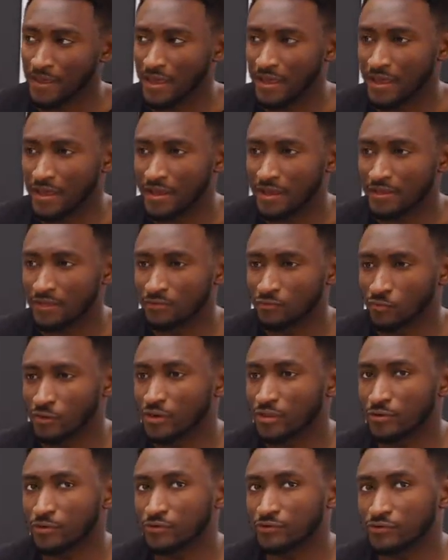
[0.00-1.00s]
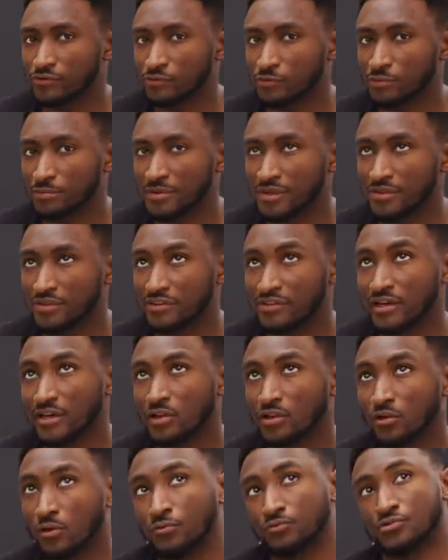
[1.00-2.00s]
And one of those would be the
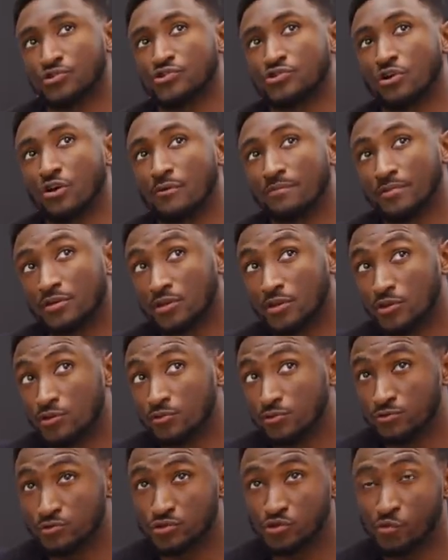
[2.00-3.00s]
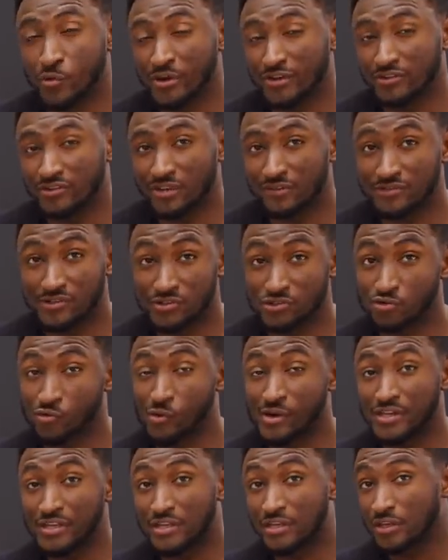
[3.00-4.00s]
Dell UltraSharp
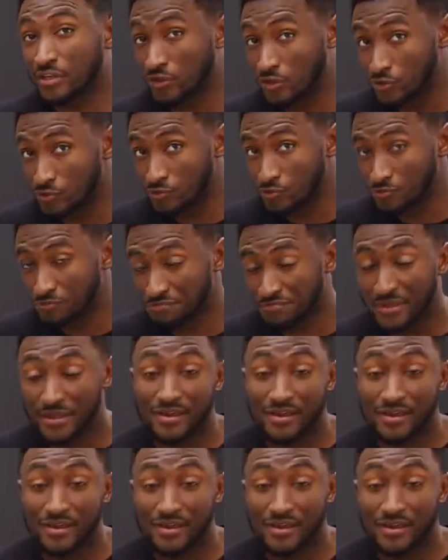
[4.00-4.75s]
U2720Q.